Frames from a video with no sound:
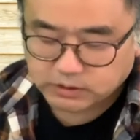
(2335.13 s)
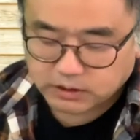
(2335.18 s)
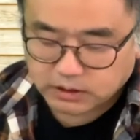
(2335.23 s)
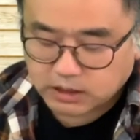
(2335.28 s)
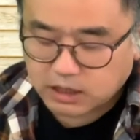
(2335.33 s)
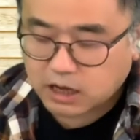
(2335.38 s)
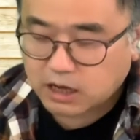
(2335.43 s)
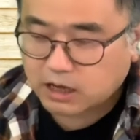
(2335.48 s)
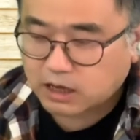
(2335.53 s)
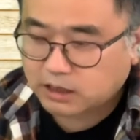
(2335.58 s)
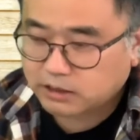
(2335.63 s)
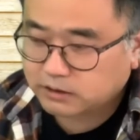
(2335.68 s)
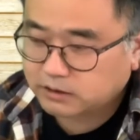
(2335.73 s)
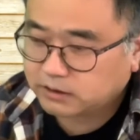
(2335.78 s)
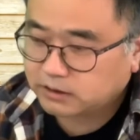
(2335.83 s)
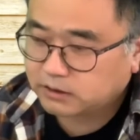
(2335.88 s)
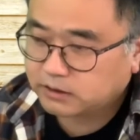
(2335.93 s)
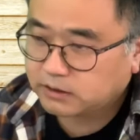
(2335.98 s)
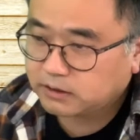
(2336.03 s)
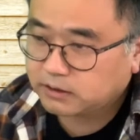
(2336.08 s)
and
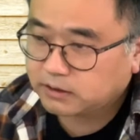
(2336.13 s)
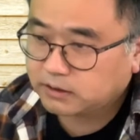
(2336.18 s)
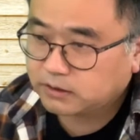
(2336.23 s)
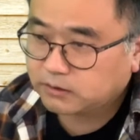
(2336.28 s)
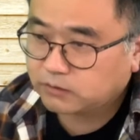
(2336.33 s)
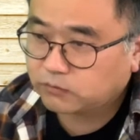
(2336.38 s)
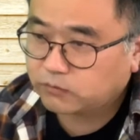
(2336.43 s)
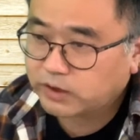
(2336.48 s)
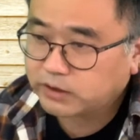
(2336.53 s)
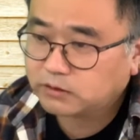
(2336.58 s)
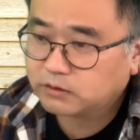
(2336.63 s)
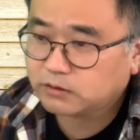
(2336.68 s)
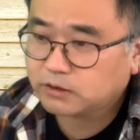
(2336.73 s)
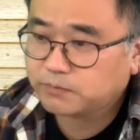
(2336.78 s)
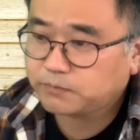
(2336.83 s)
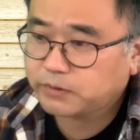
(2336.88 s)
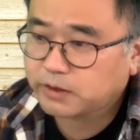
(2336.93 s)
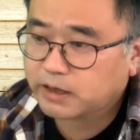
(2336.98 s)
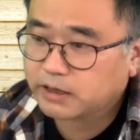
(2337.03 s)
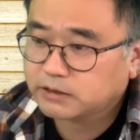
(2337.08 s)
went to the
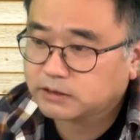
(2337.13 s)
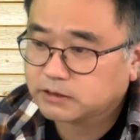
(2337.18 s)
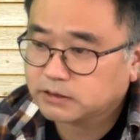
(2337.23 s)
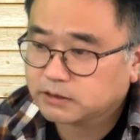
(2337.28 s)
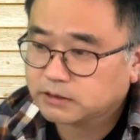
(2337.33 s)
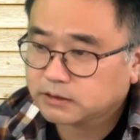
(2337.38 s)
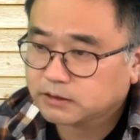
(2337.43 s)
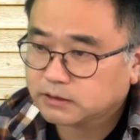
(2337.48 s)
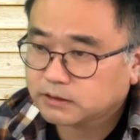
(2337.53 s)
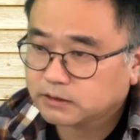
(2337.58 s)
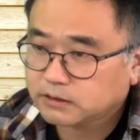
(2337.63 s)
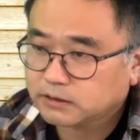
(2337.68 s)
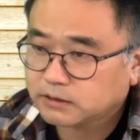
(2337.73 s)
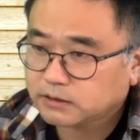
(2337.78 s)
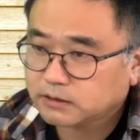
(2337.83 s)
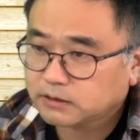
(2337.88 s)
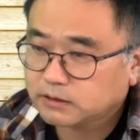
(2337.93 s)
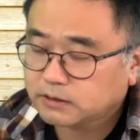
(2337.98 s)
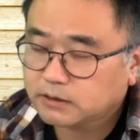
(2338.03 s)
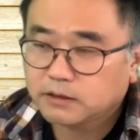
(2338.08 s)
place,
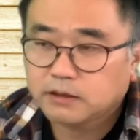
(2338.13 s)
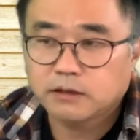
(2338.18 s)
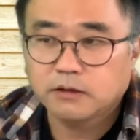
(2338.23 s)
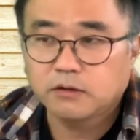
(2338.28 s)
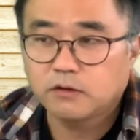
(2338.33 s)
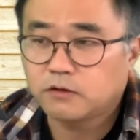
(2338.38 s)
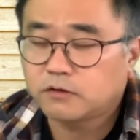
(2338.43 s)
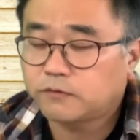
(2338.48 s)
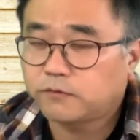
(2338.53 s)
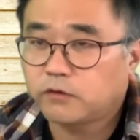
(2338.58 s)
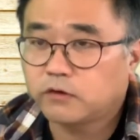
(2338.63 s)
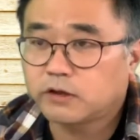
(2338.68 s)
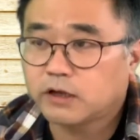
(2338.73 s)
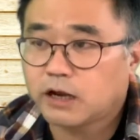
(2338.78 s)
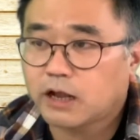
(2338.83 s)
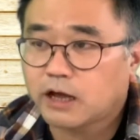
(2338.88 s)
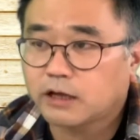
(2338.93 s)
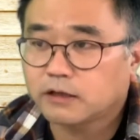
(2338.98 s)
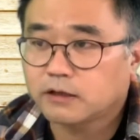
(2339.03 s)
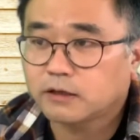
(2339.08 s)
look for the
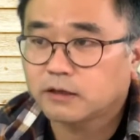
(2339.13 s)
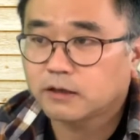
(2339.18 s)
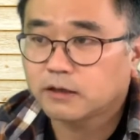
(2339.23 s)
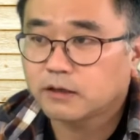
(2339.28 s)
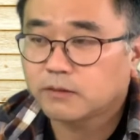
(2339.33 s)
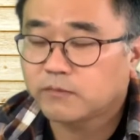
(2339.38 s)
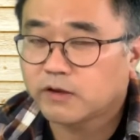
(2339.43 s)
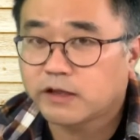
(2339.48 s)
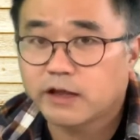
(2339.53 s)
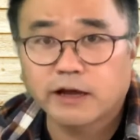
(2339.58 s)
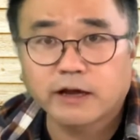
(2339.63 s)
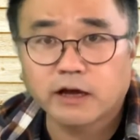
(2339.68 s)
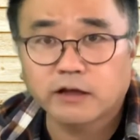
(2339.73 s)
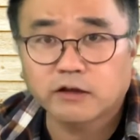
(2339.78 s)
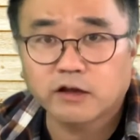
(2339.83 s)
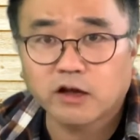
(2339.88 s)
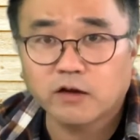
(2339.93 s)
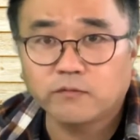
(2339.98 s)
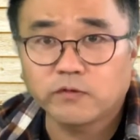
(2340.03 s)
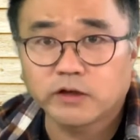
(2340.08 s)
land, but they can't
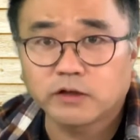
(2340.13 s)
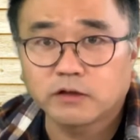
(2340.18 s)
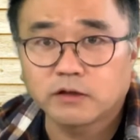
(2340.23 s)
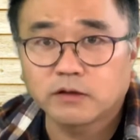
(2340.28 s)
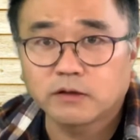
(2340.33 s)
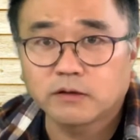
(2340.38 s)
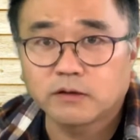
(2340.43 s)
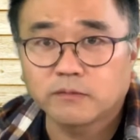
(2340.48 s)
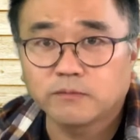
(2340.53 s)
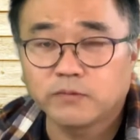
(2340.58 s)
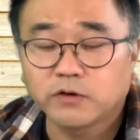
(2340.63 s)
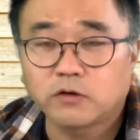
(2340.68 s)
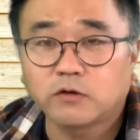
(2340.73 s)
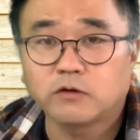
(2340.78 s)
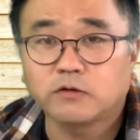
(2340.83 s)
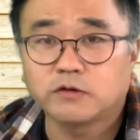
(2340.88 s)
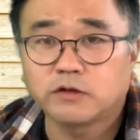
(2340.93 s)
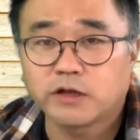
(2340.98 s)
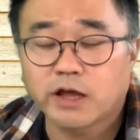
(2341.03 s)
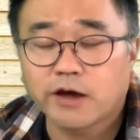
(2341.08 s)
have it
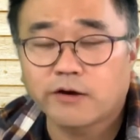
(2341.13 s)
because they are